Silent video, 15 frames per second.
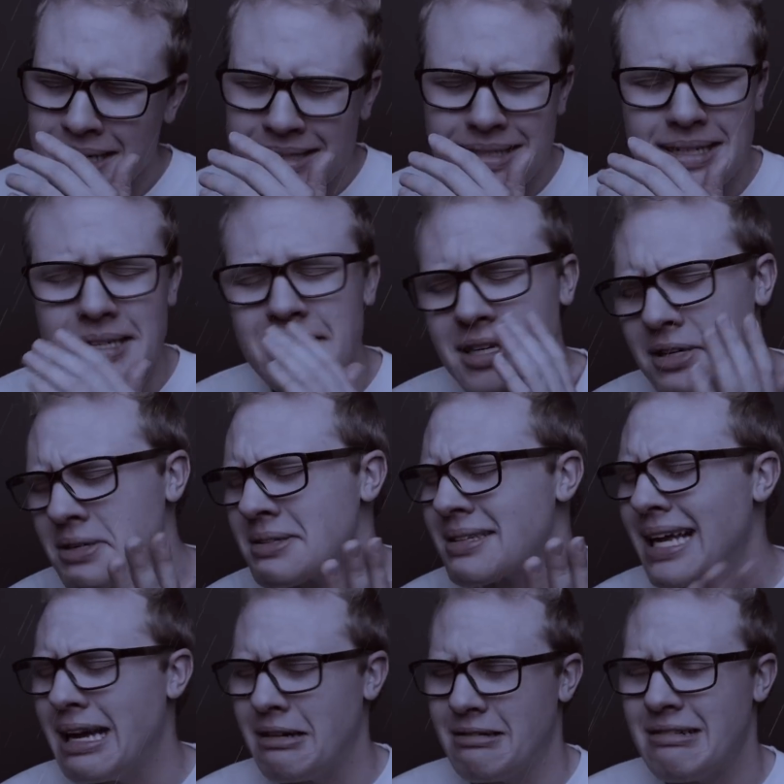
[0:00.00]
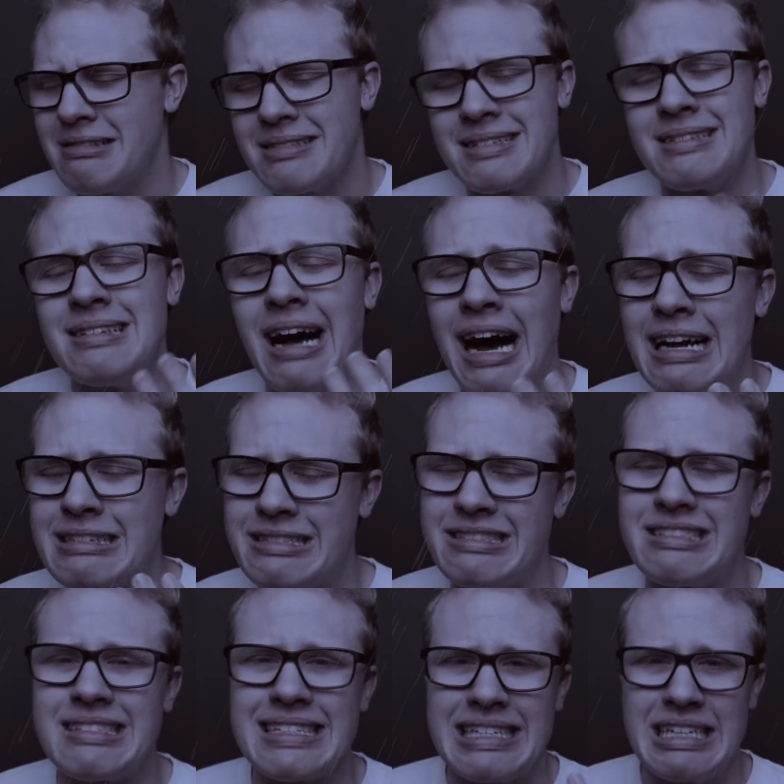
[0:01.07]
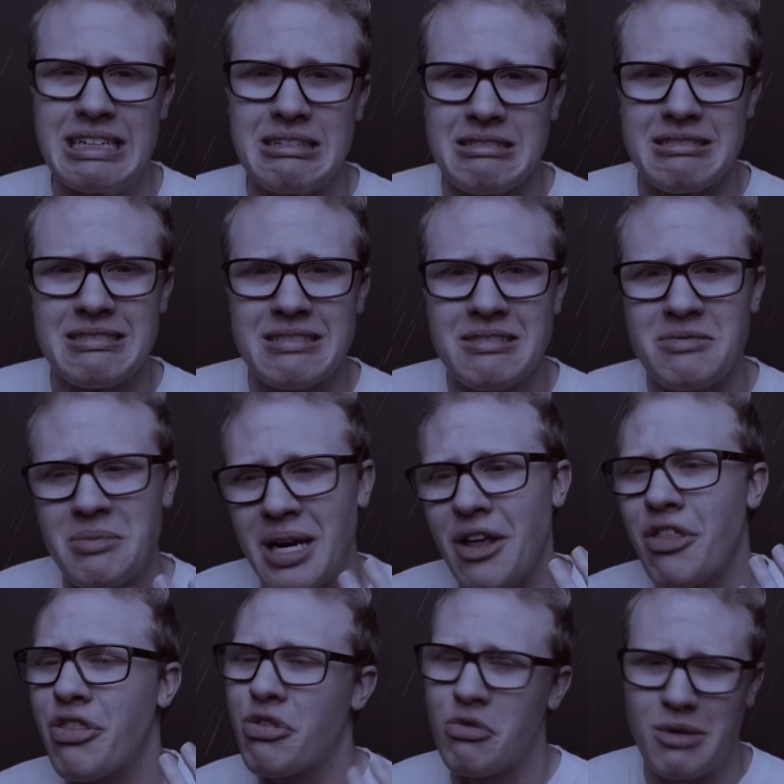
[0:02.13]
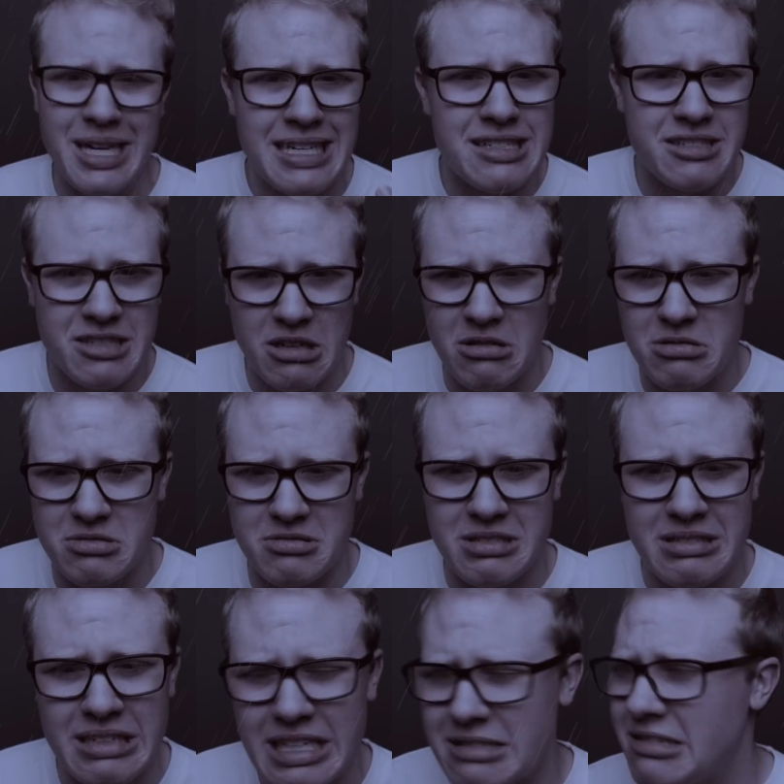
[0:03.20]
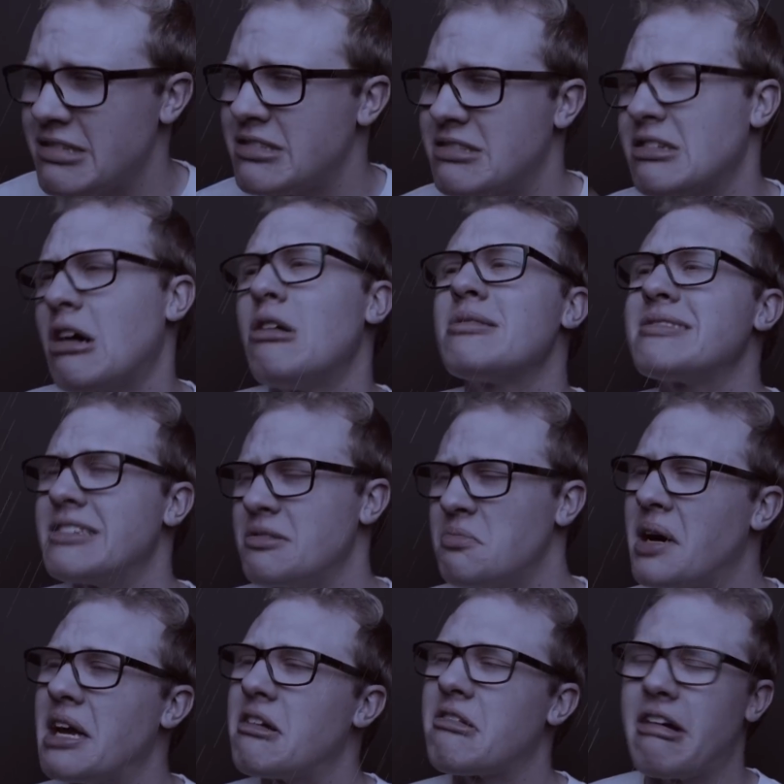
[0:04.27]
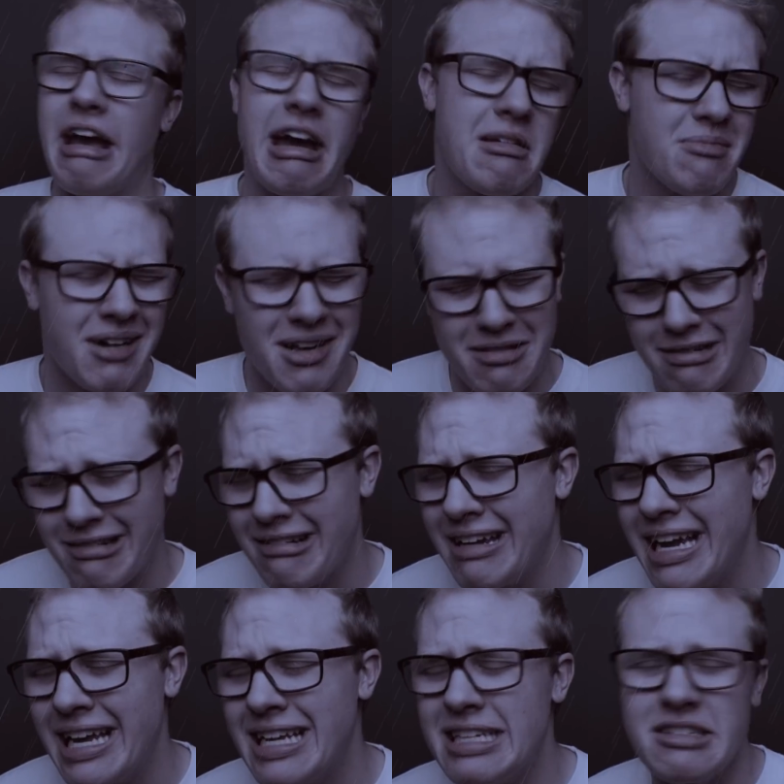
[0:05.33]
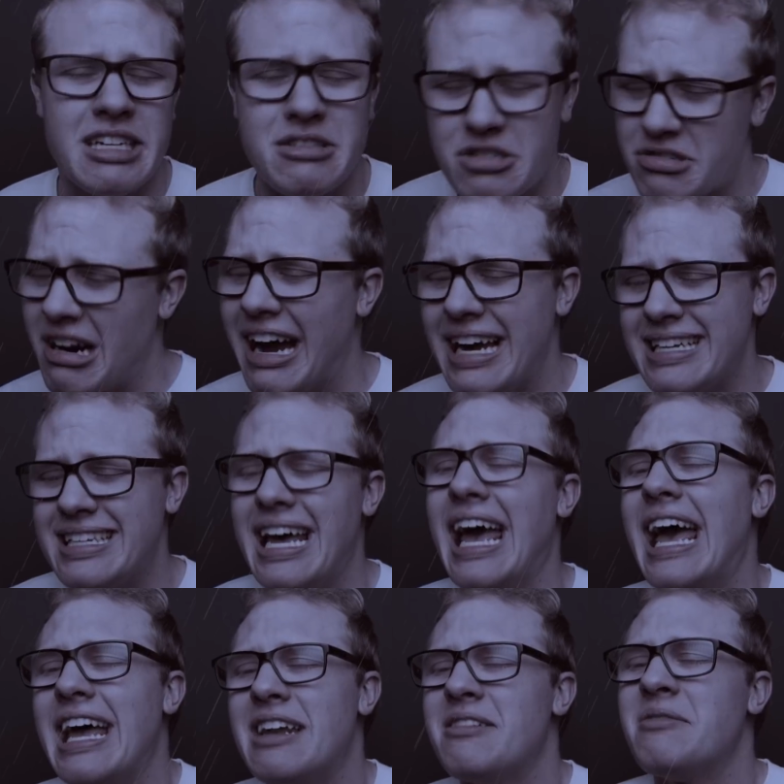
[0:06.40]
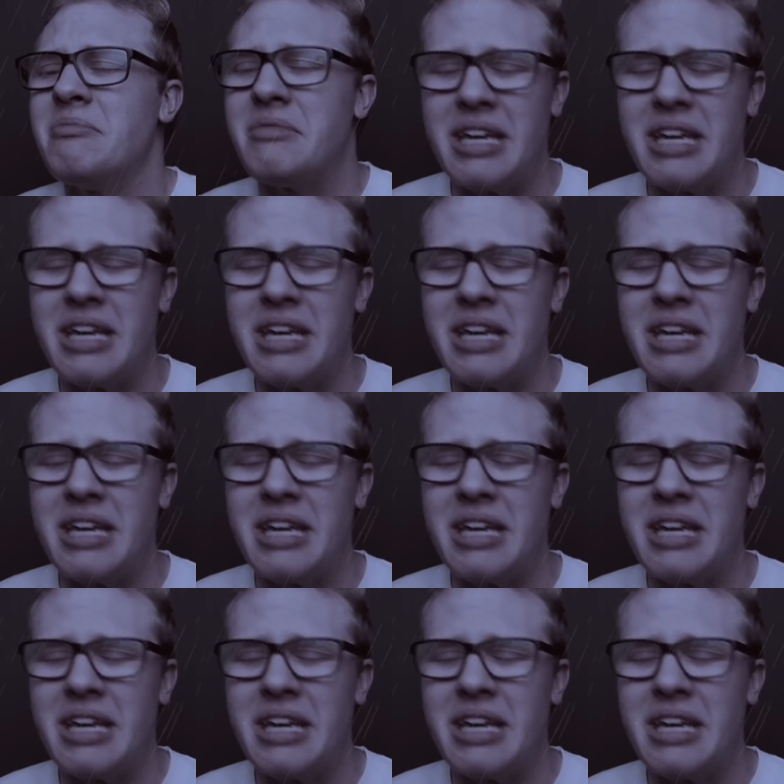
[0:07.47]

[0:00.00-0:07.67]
that a year later, the notch has killed my 3 children, it's assaulted my grandmother, and it tried to end